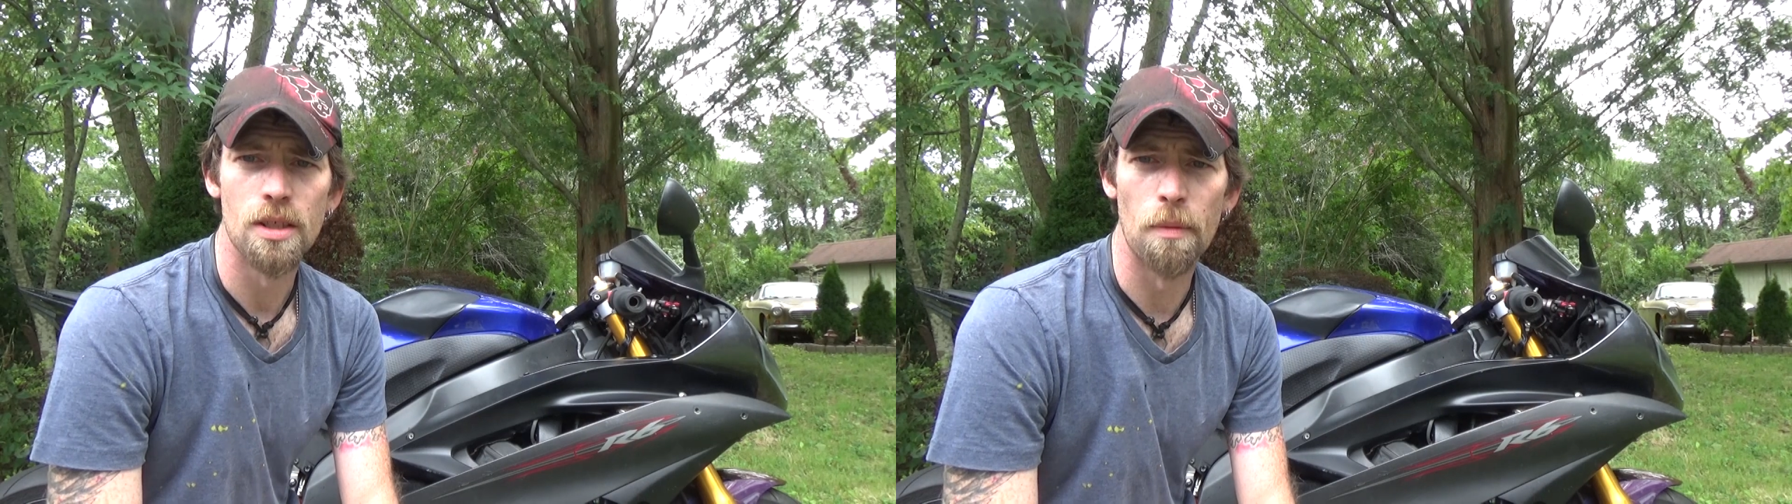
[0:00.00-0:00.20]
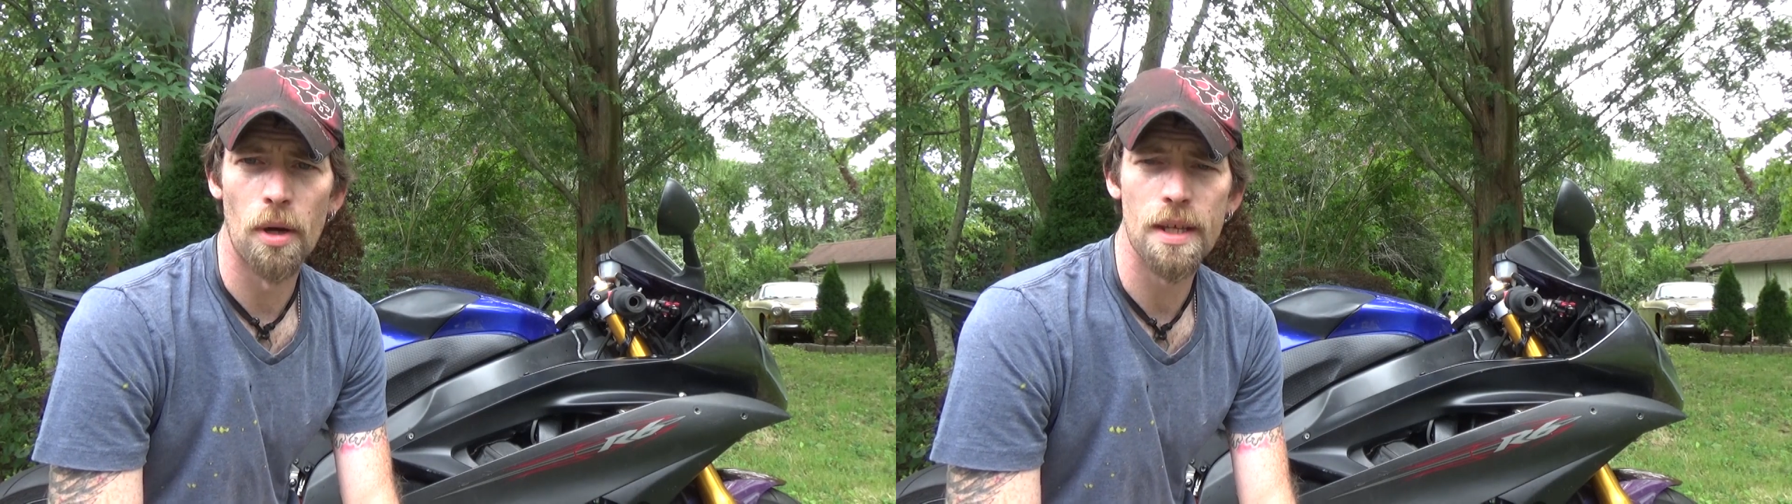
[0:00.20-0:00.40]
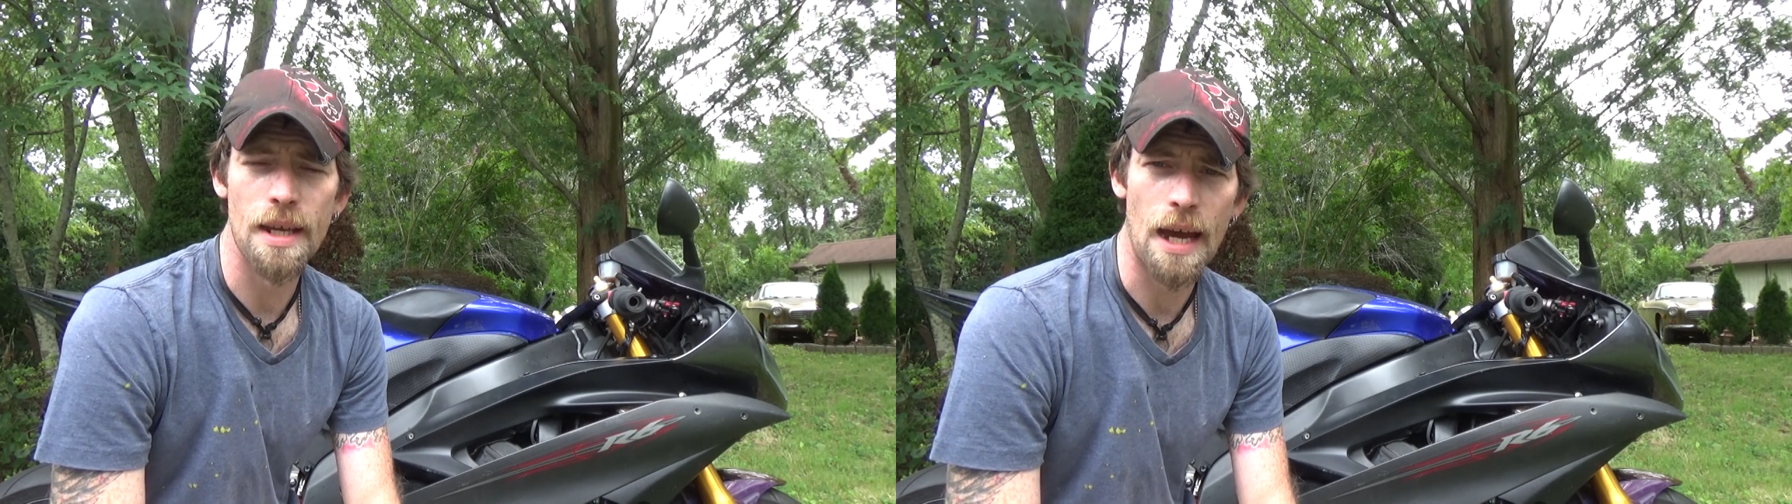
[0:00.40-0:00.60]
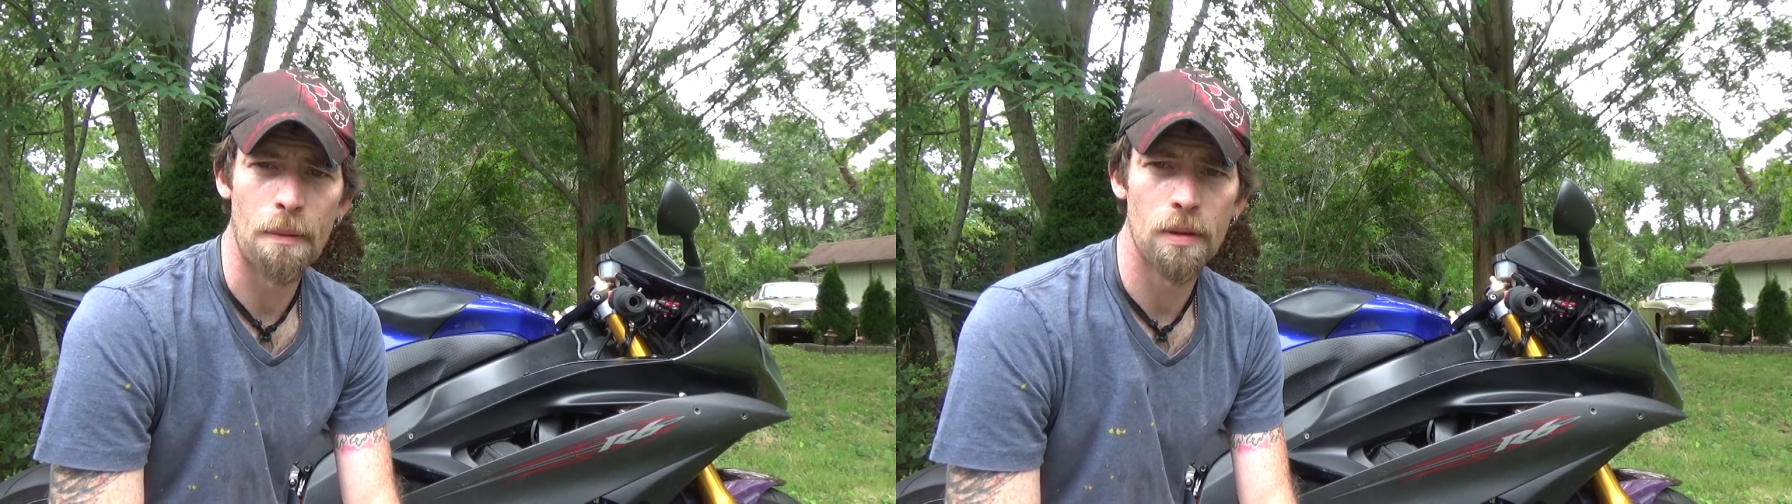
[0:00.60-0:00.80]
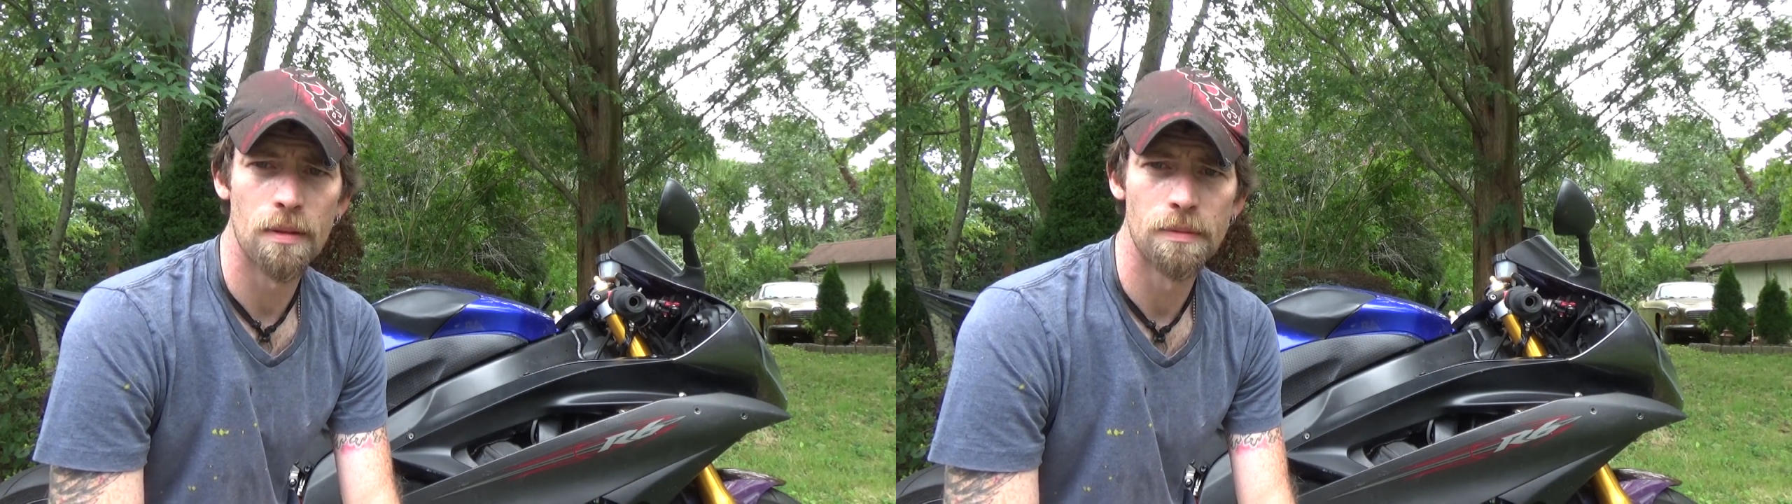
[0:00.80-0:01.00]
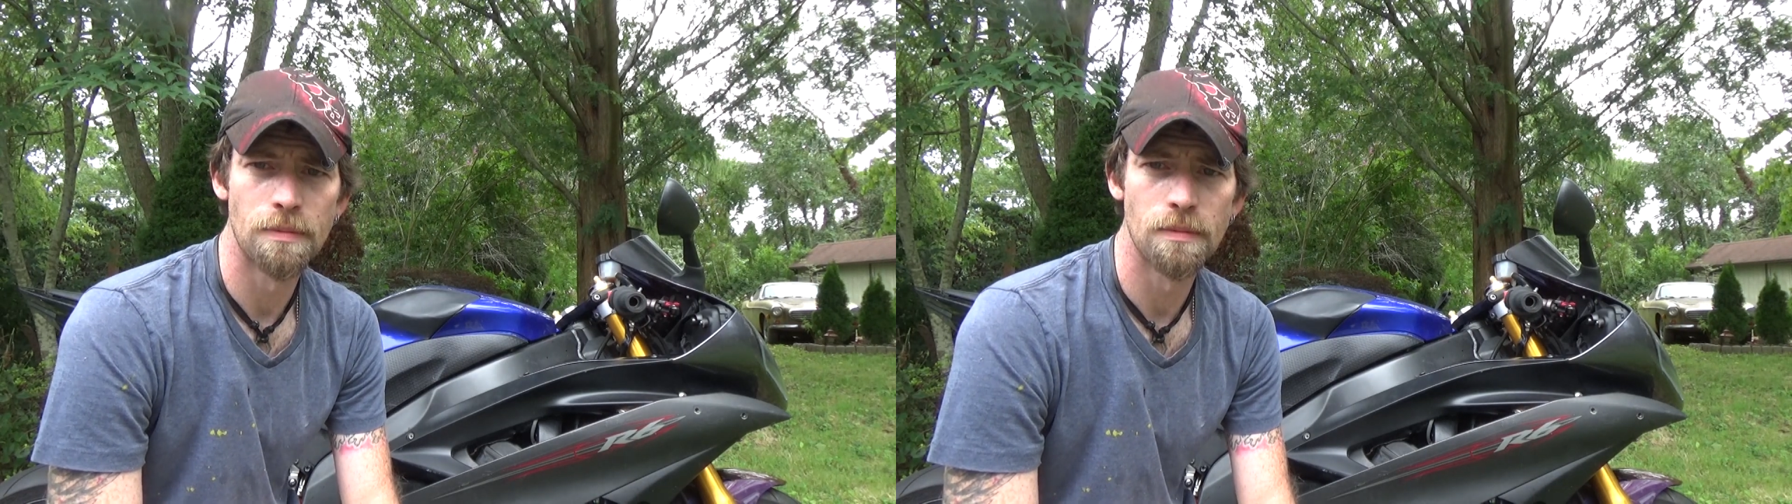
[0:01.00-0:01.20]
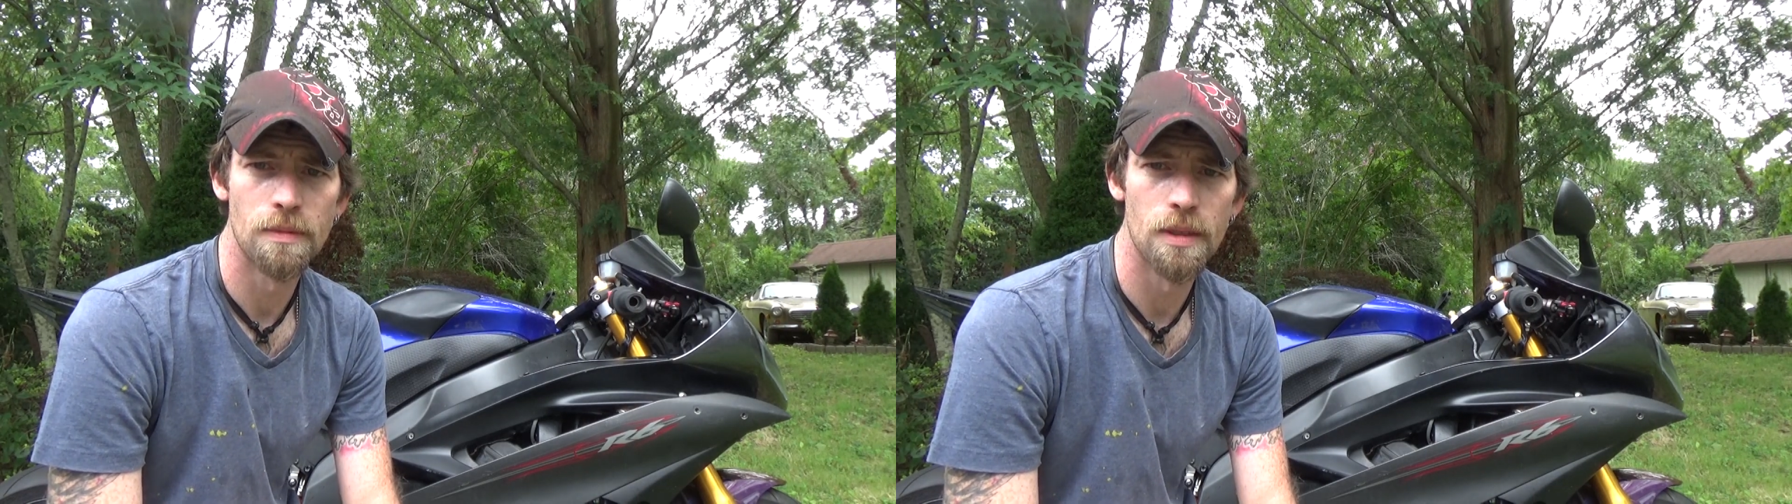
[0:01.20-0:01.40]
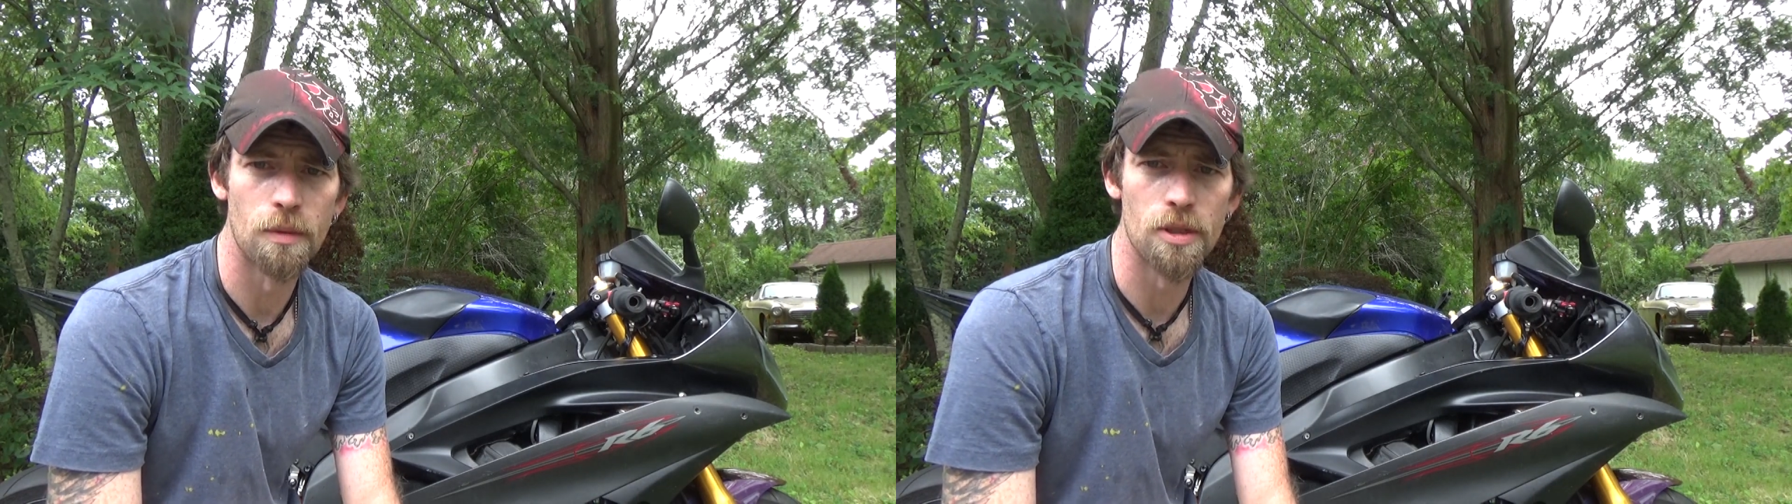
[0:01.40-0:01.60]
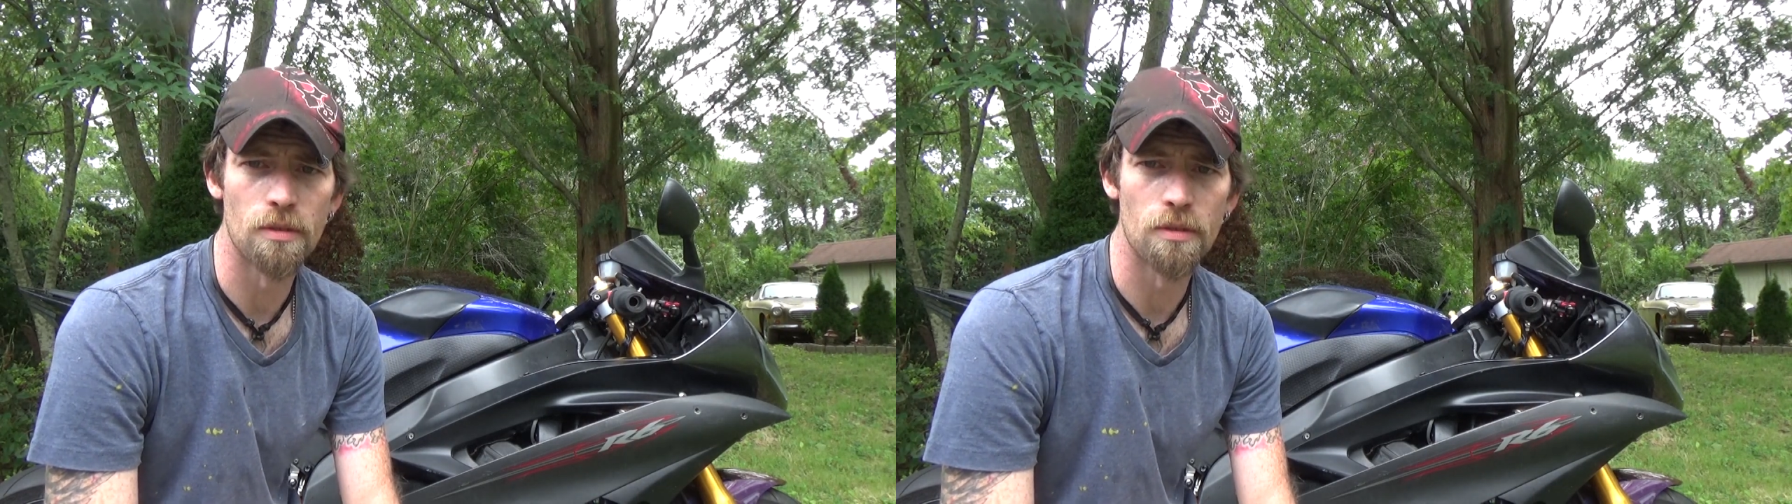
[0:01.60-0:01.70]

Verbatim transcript: So I bought a tap that